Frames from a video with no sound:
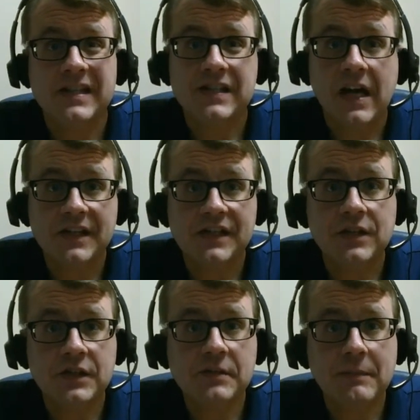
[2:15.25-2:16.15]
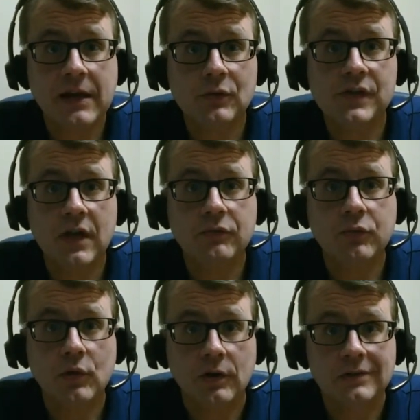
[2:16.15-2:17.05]
It's not as good as Microsoft
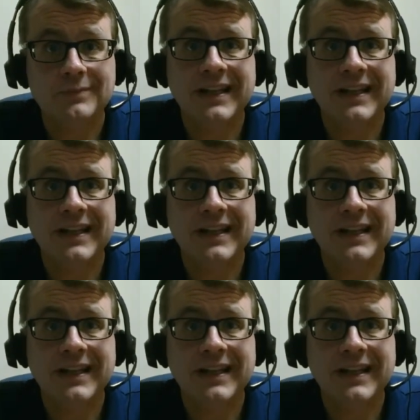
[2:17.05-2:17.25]
Word,